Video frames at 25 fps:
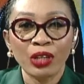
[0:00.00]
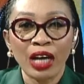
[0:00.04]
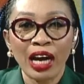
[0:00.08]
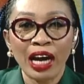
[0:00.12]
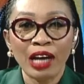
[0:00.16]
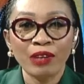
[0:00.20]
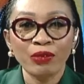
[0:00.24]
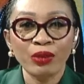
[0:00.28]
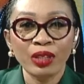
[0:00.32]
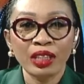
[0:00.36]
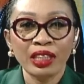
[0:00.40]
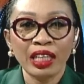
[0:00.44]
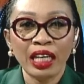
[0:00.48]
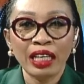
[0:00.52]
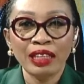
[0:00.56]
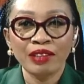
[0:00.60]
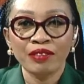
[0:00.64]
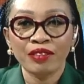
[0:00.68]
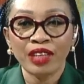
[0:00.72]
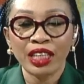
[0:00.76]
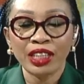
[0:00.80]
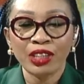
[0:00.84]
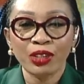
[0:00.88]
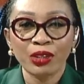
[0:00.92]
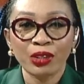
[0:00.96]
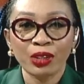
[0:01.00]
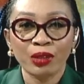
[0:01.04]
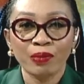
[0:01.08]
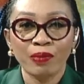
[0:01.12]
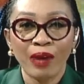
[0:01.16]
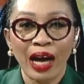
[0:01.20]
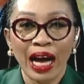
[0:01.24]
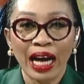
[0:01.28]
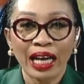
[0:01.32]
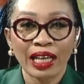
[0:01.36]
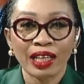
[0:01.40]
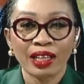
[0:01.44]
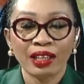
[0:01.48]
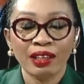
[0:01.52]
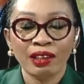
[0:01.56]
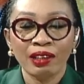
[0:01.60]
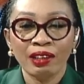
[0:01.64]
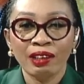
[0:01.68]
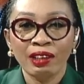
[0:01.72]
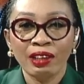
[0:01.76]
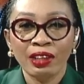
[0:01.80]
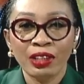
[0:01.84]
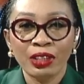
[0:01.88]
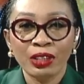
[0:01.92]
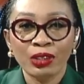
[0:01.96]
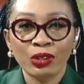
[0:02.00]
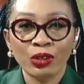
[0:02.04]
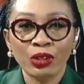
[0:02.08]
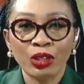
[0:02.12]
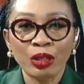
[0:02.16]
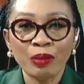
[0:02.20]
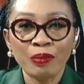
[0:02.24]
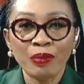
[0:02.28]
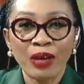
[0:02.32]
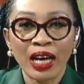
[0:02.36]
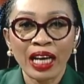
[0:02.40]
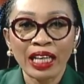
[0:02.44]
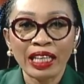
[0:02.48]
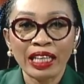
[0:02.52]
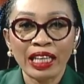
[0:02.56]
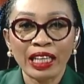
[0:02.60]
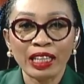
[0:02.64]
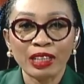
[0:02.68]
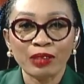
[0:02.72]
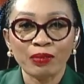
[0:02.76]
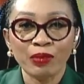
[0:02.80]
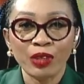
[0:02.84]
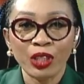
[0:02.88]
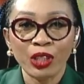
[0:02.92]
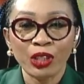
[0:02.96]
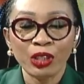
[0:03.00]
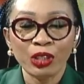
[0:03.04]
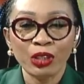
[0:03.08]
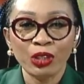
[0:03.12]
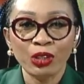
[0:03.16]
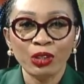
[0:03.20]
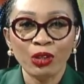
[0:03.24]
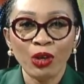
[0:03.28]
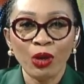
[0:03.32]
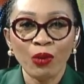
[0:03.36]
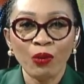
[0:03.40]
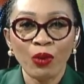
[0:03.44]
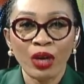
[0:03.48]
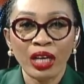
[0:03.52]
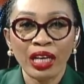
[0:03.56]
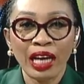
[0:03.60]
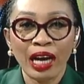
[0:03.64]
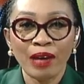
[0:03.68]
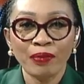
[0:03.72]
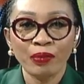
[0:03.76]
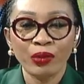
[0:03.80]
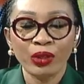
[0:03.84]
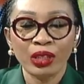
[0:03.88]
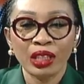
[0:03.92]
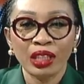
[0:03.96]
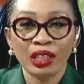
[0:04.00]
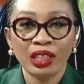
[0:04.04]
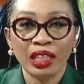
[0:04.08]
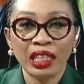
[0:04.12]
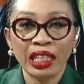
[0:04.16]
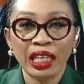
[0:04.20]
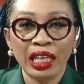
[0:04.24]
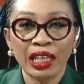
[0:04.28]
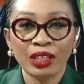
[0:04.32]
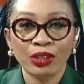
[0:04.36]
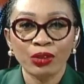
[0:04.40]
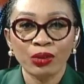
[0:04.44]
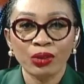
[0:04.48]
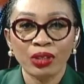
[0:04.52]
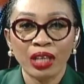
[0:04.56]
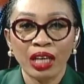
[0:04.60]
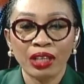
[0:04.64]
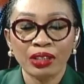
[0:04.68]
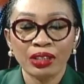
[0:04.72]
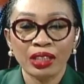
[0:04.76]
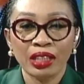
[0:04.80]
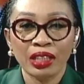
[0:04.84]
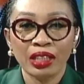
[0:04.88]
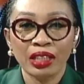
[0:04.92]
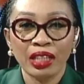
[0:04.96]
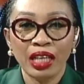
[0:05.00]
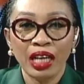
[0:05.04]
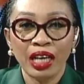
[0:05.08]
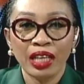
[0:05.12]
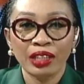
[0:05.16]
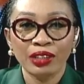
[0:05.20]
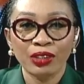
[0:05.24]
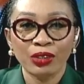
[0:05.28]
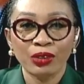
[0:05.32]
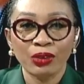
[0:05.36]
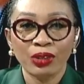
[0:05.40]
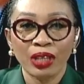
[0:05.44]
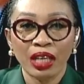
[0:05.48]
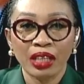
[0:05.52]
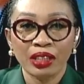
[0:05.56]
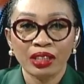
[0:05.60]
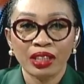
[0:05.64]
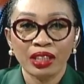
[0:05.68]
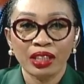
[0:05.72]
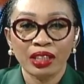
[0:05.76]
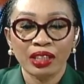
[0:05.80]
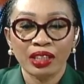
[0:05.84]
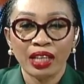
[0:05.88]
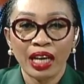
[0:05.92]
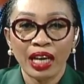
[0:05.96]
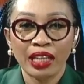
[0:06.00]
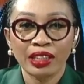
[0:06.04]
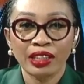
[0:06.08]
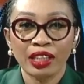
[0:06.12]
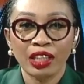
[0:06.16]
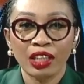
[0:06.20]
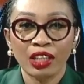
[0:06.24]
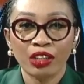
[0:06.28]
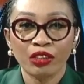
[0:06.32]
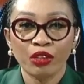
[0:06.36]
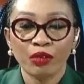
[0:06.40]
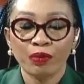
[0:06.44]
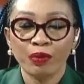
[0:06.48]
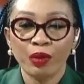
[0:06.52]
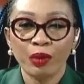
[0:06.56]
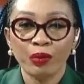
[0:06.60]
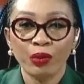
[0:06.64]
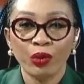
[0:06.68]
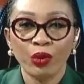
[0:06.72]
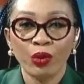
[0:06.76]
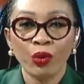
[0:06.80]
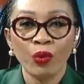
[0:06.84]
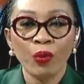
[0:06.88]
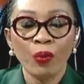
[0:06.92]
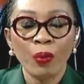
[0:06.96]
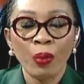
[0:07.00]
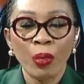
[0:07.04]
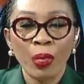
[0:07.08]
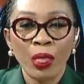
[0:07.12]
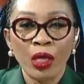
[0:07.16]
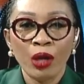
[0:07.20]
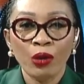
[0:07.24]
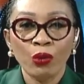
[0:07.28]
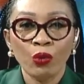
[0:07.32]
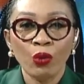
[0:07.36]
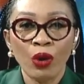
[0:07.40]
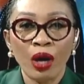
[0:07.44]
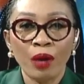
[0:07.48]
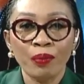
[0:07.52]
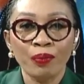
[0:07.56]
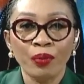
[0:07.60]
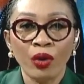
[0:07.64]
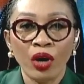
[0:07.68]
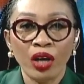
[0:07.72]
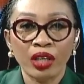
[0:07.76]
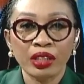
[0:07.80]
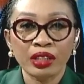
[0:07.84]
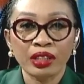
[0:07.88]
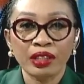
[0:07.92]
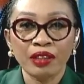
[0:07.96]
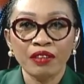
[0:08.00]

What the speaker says: Are retail investors back to the market? Because you know what happened in the year 2008, 2009. A lot of people were burnt.